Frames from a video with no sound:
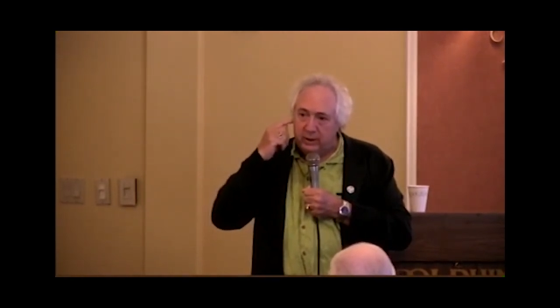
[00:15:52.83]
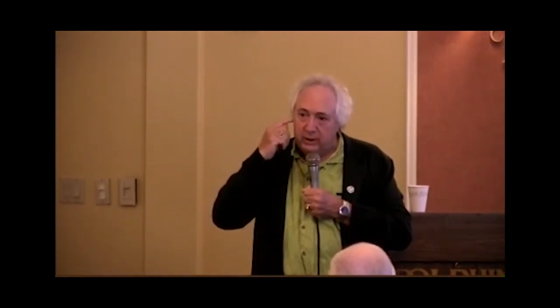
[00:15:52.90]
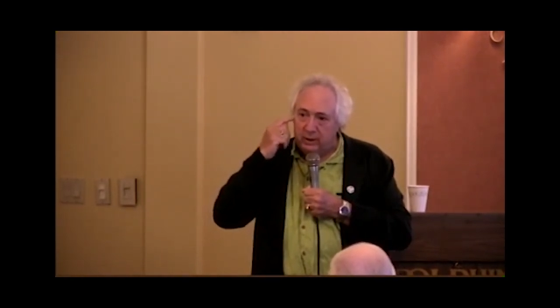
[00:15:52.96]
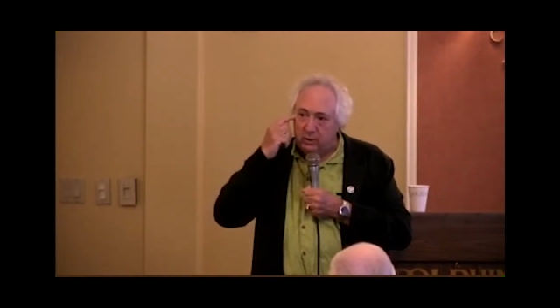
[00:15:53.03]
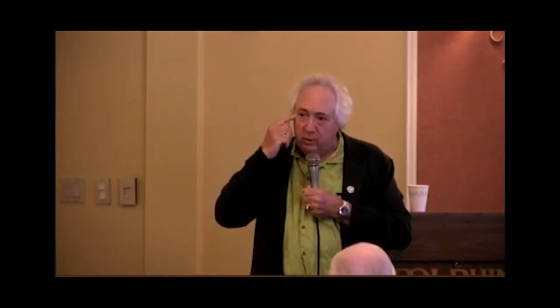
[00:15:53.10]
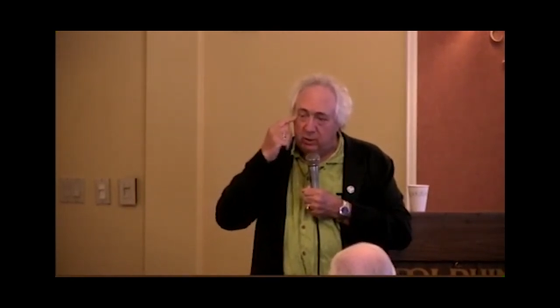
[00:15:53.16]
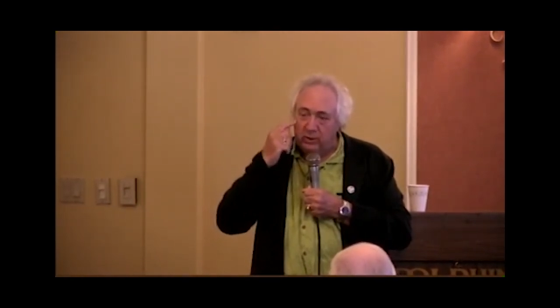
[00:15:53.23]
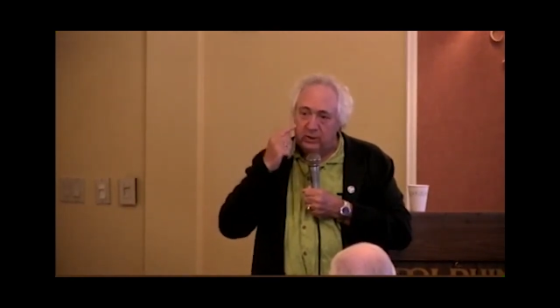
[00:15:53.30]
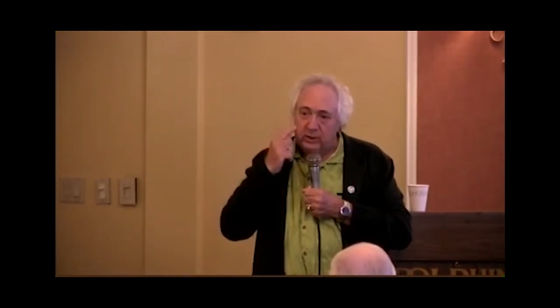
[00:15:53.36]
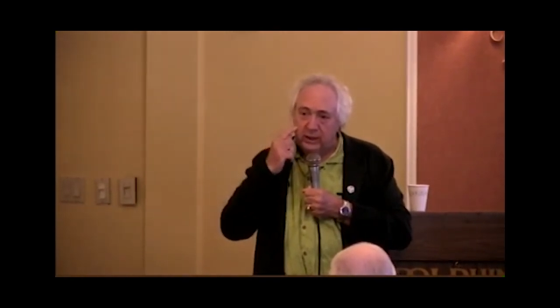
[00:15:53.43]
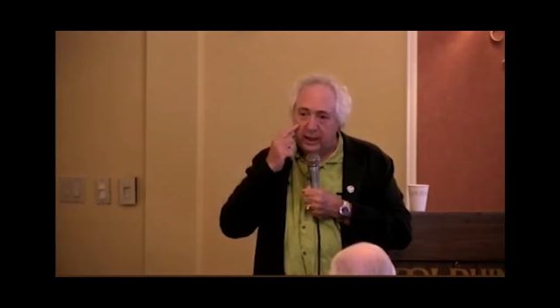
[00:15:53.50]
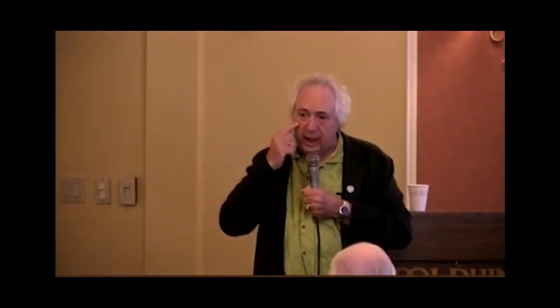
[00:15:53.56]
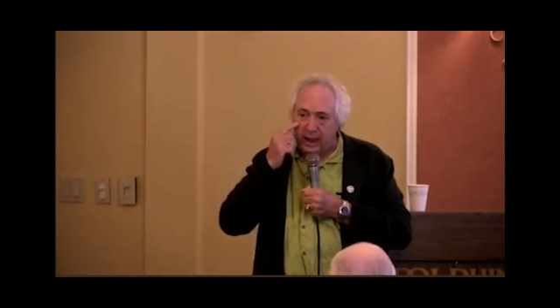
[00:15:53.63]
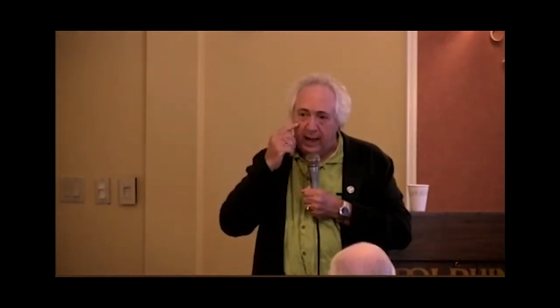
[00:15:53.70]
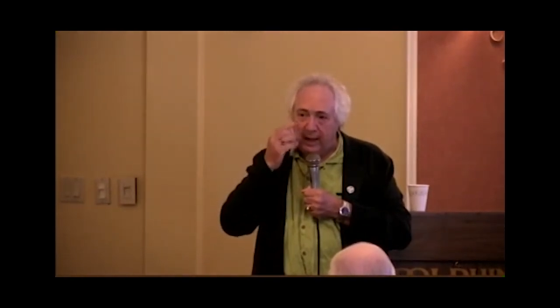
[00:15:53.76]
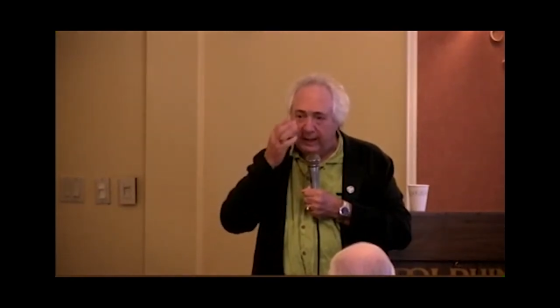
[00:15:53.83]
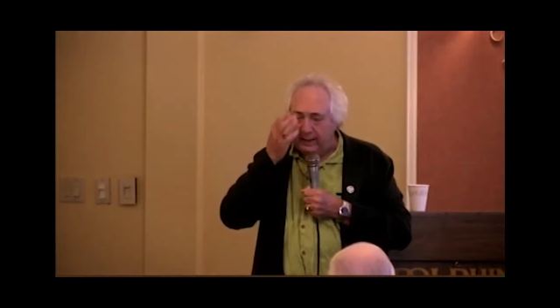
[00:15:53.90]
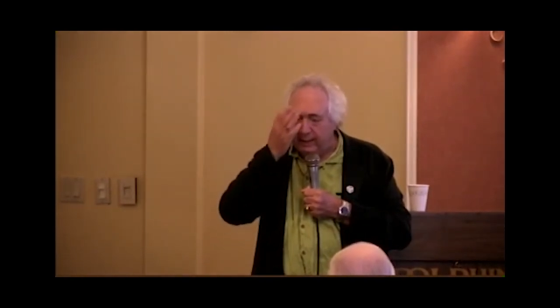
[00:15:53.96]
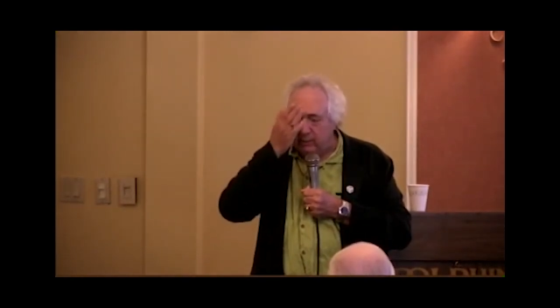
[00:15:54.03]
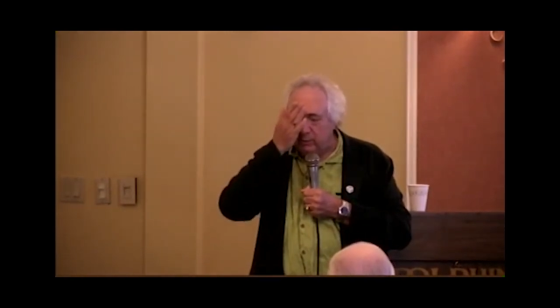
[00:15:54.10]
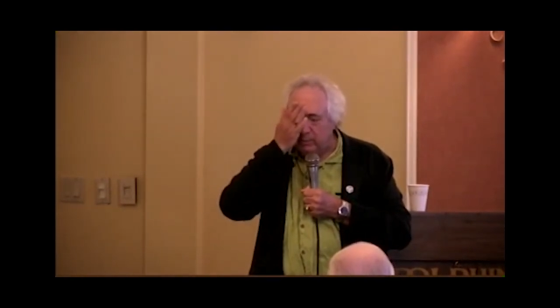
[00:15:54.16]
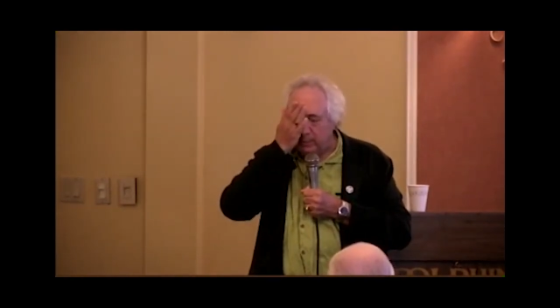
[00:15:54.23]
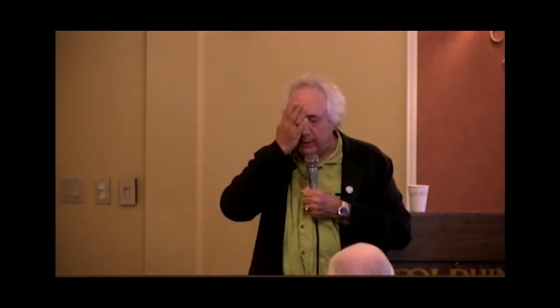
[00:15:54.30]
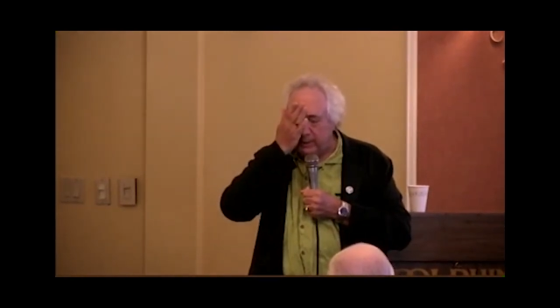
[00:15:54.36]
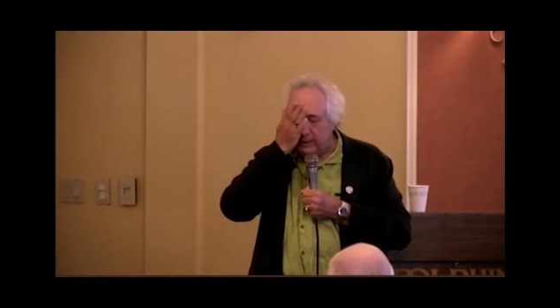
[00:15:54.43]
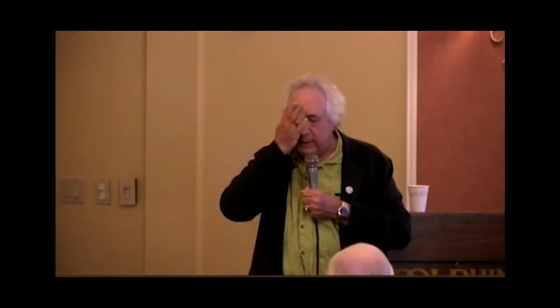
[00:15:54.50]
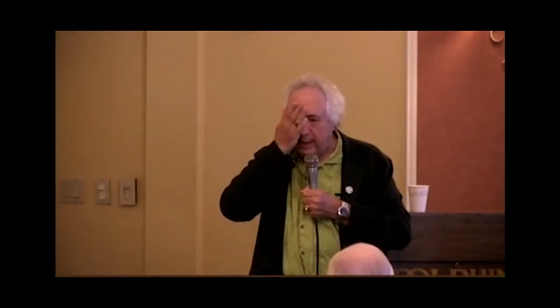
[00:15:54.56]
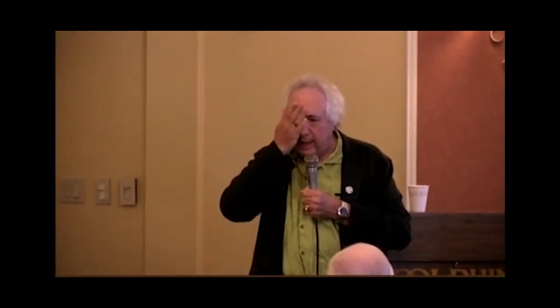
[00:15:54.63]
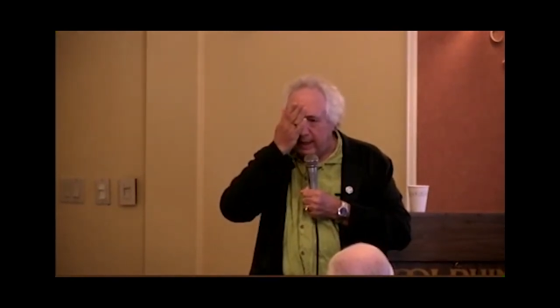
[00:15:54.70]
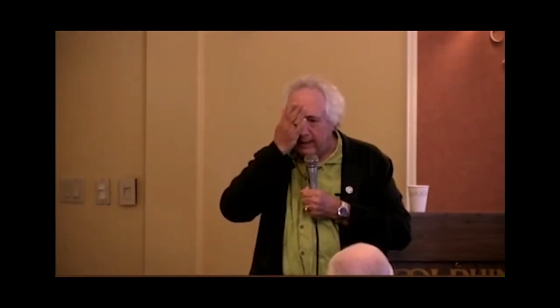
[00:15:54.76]
in towards the eye, and then it was
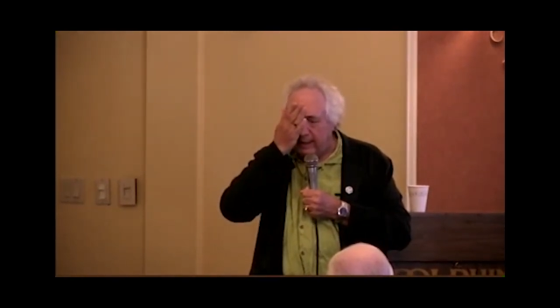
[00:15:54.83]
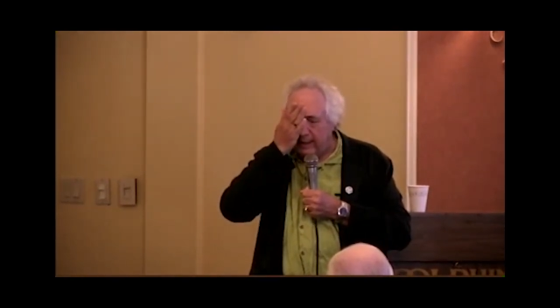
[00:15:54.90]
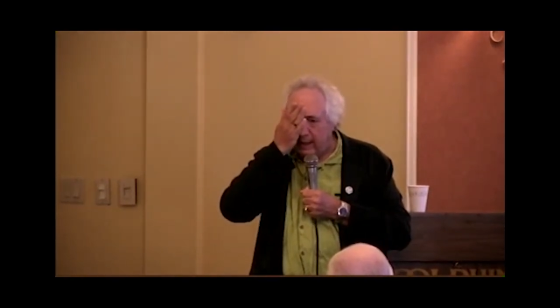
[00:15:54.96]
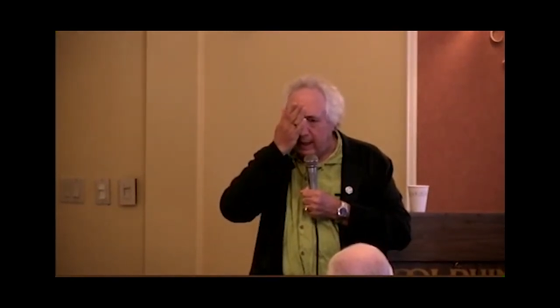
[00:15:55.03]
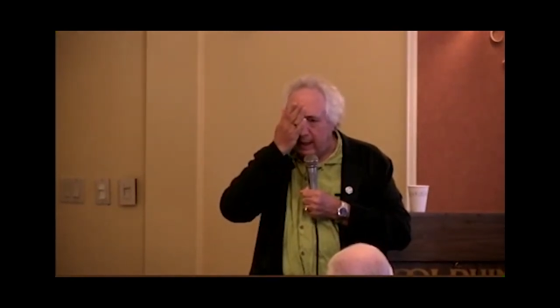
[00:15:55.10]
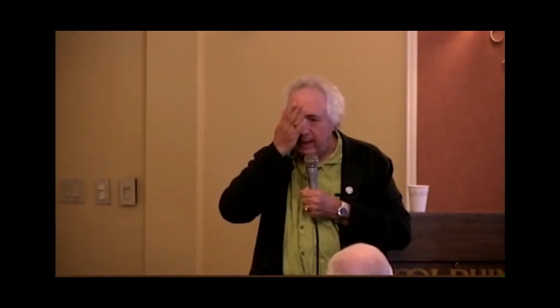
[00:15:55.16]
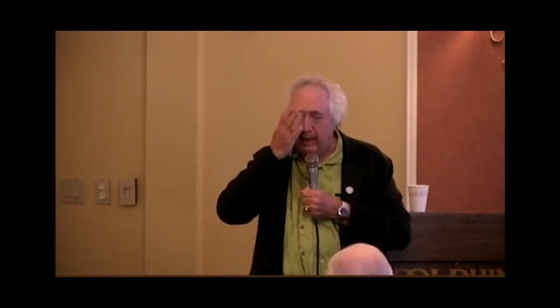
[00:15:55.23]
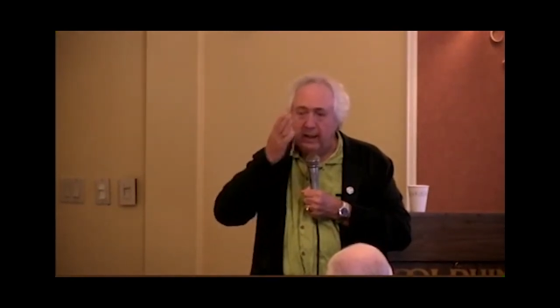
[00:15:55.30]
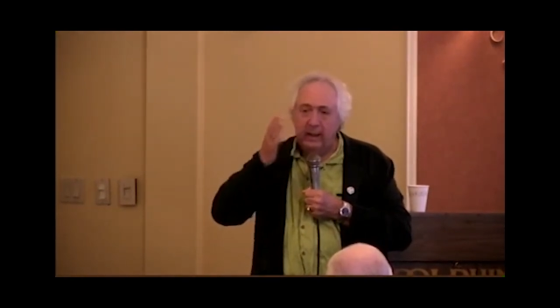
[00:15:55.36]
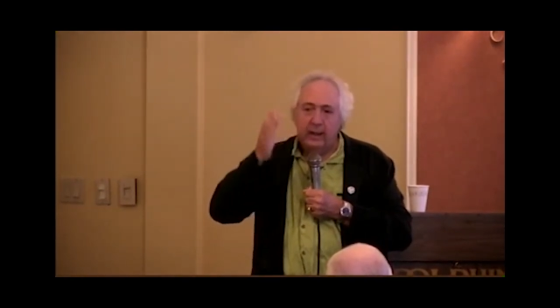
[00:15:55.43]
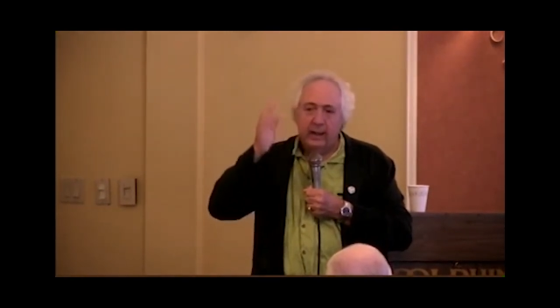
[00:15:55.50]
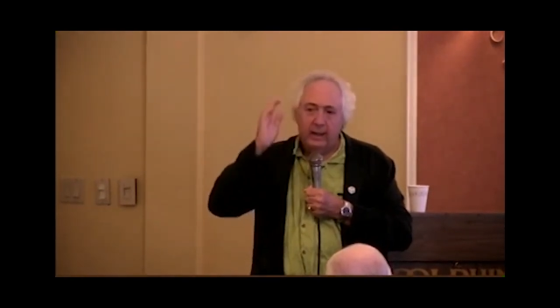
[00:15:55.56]
placed on the eye,